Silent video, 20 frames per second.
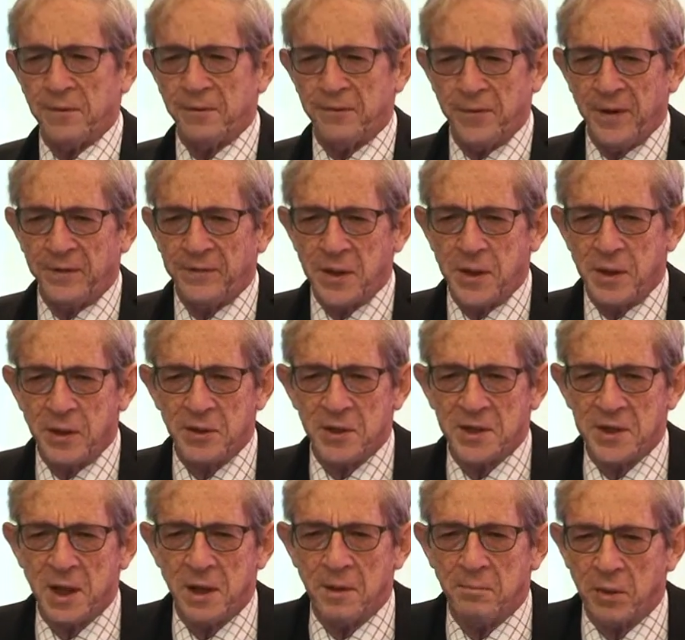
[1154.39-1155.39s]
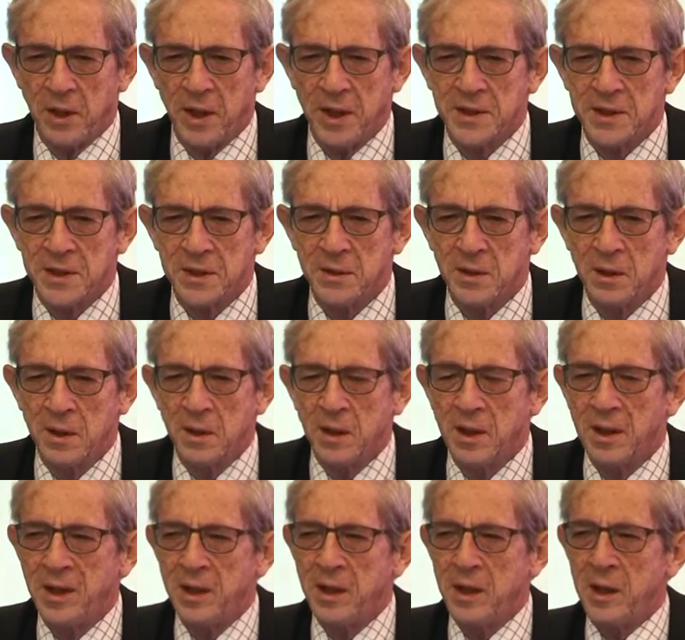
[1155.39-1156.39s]
50 years now plus,
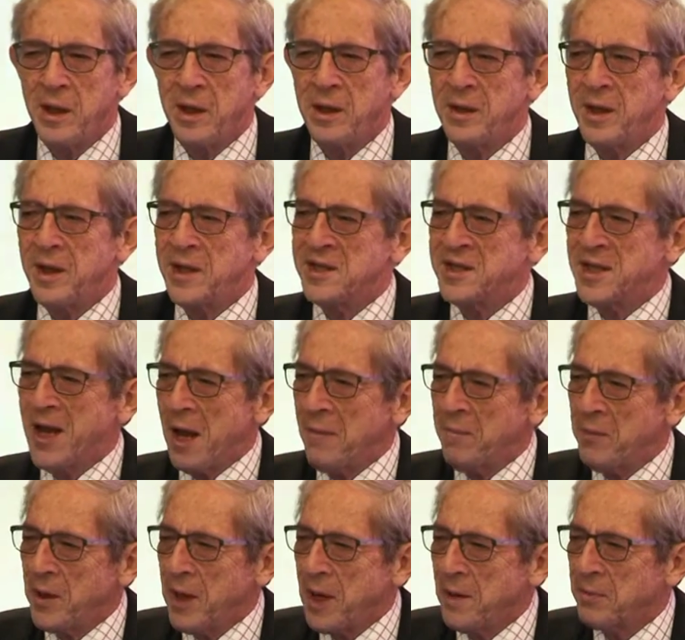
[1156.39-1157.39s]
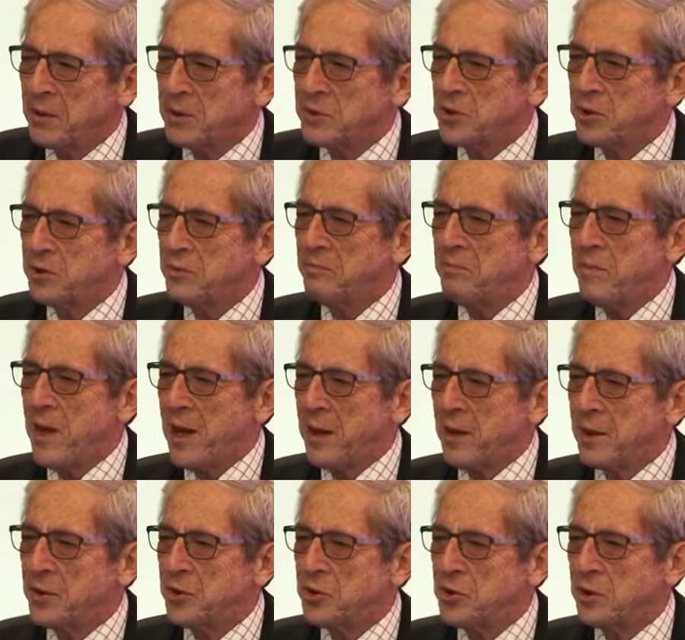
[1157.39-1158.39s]
India has not been able to
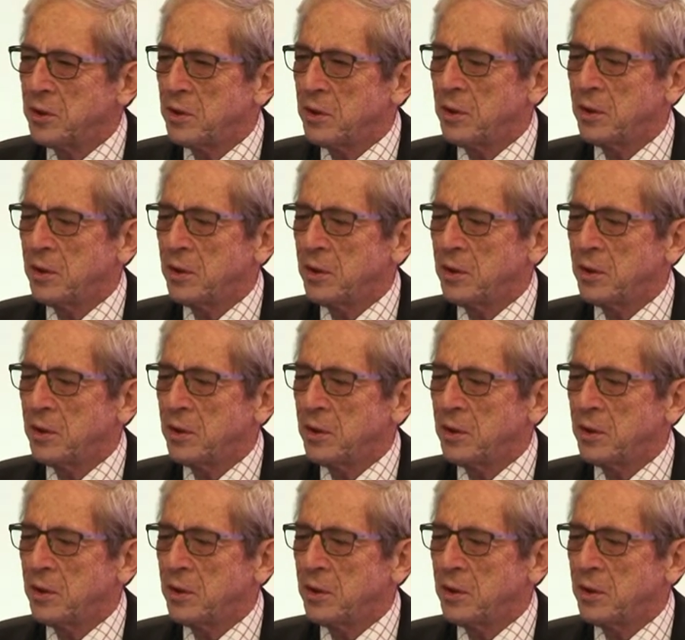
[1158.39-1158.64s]
manage